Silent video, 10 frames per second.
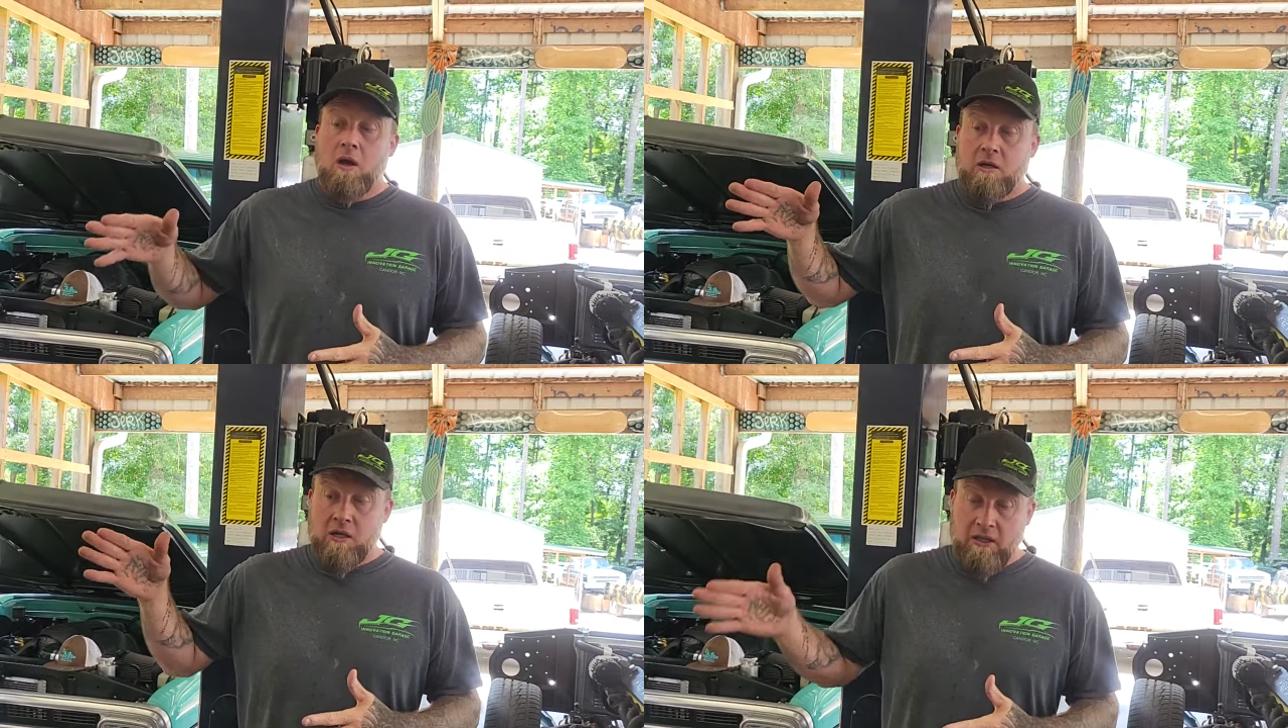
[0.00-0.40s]

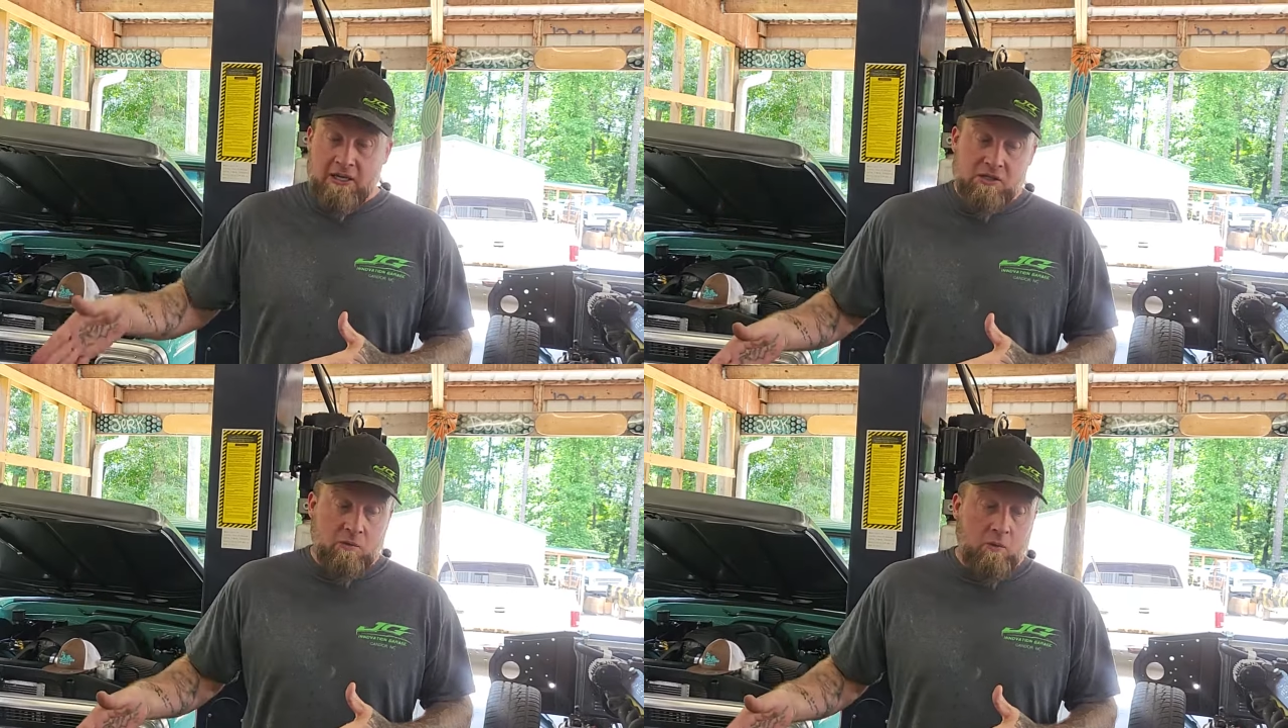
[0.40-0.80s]

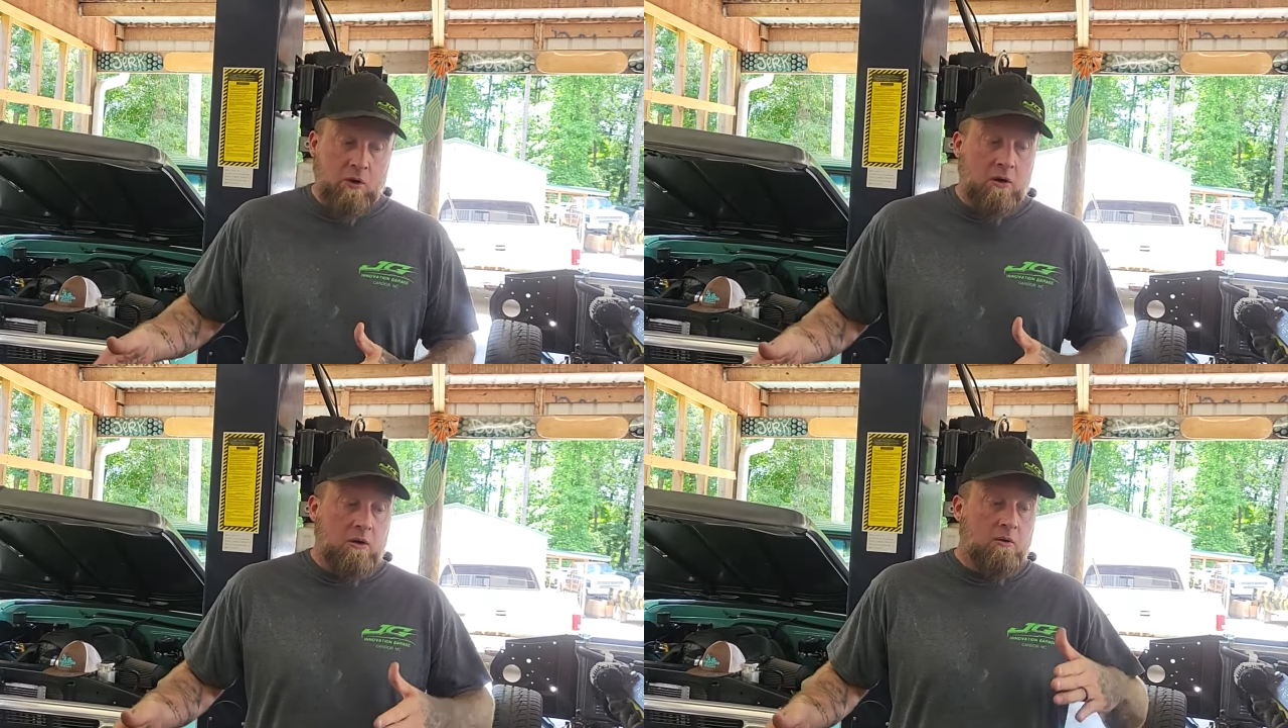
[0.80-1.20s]
collision
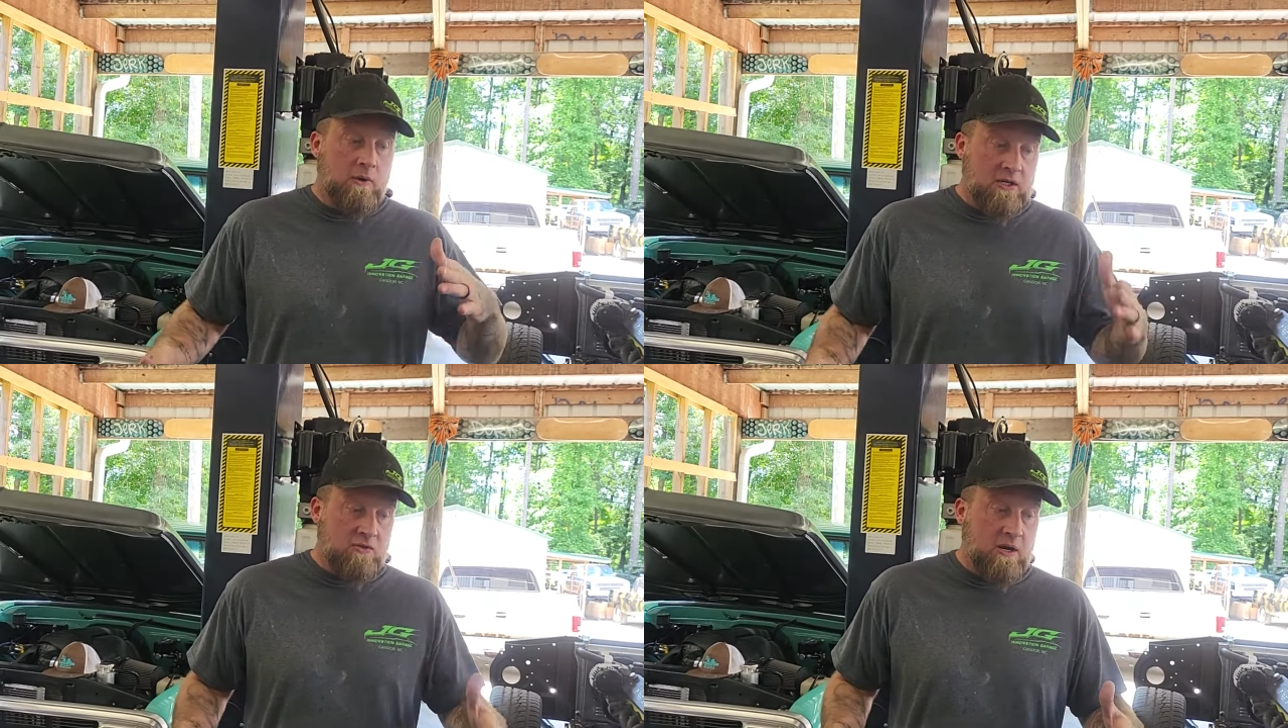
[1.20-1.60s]
work,
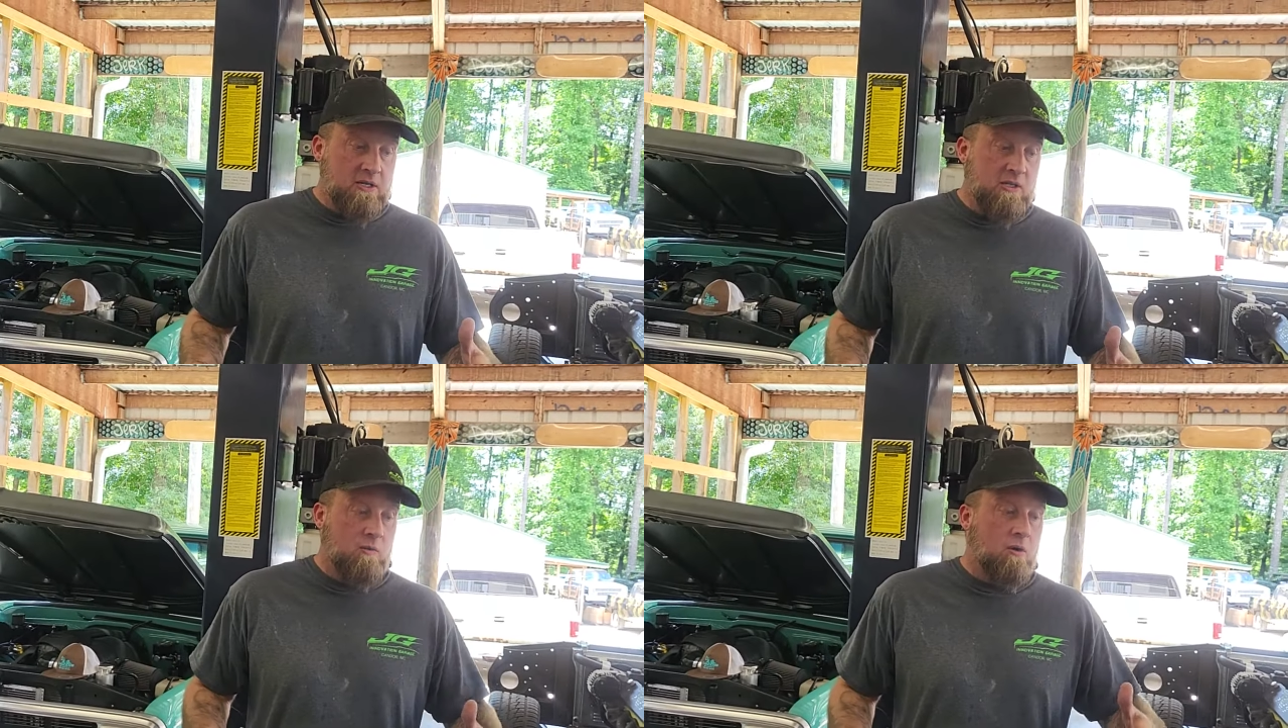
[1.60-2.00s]

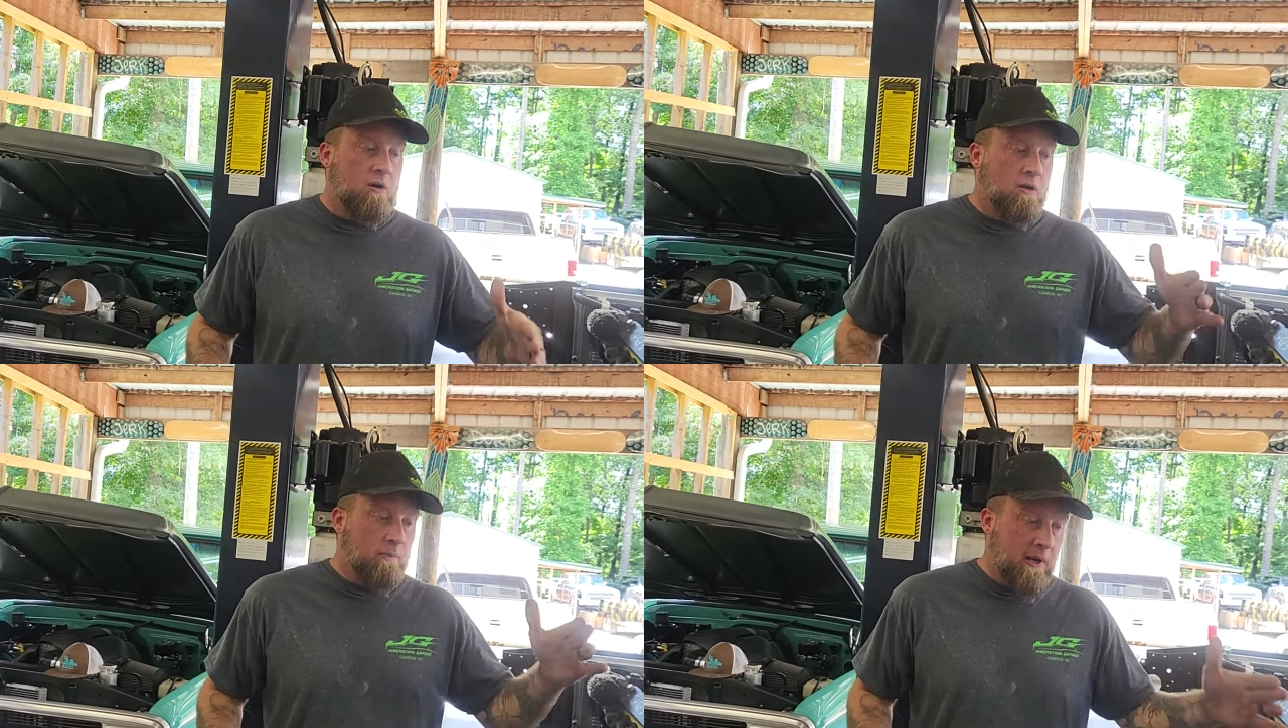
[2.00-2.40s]
restoration
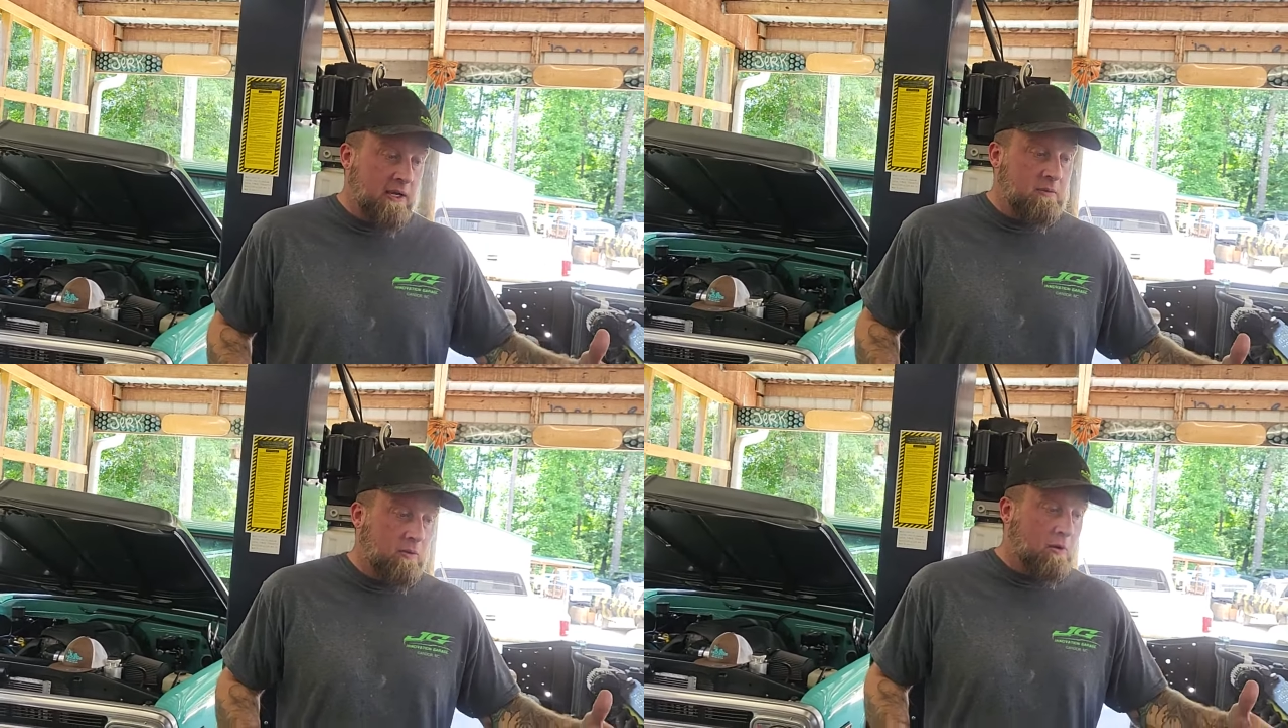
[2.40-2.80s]
work,
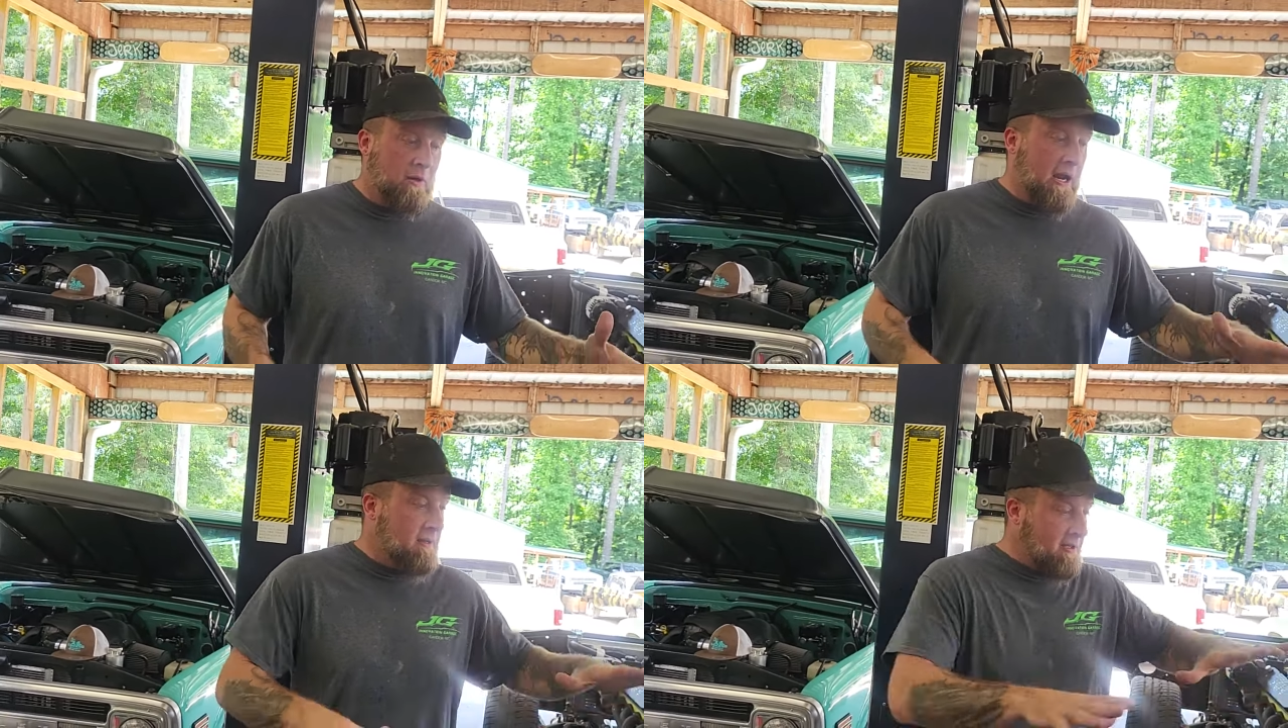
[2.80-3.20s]
paint work.